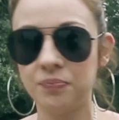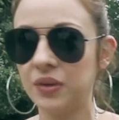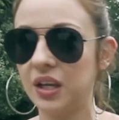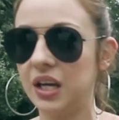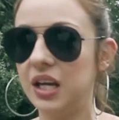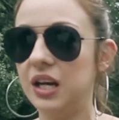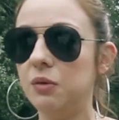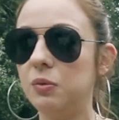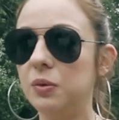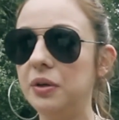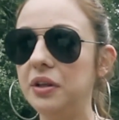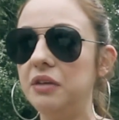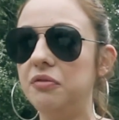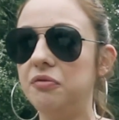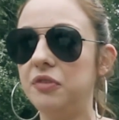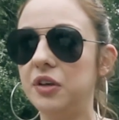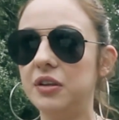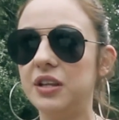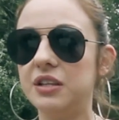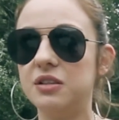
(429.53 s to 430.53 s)
And I really
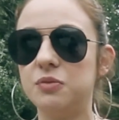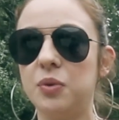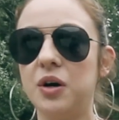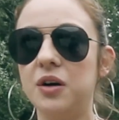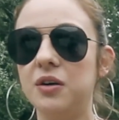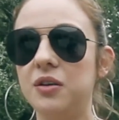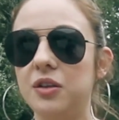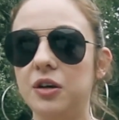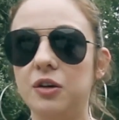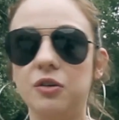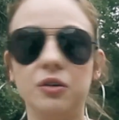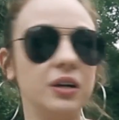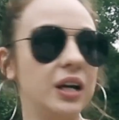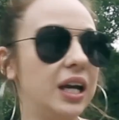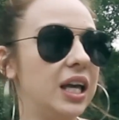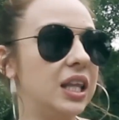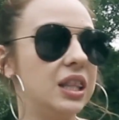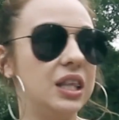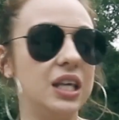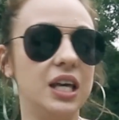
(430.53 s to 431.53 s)
feel that's part of the
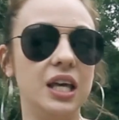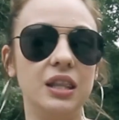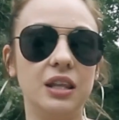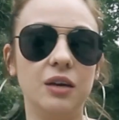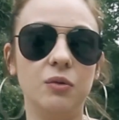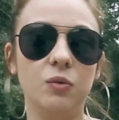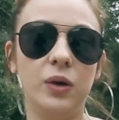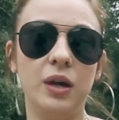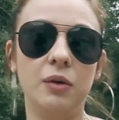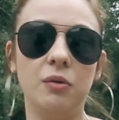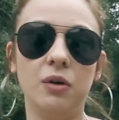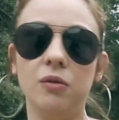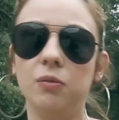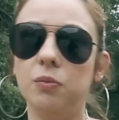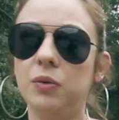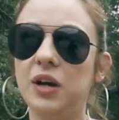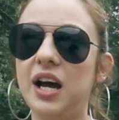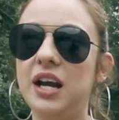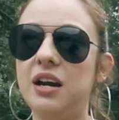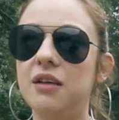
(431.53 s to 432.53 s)
great thing that we were
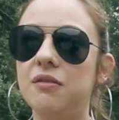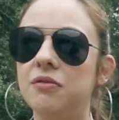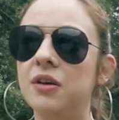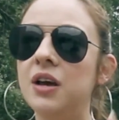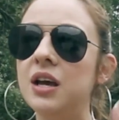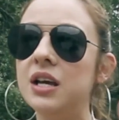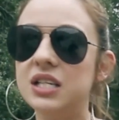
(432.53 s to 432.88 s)
kind of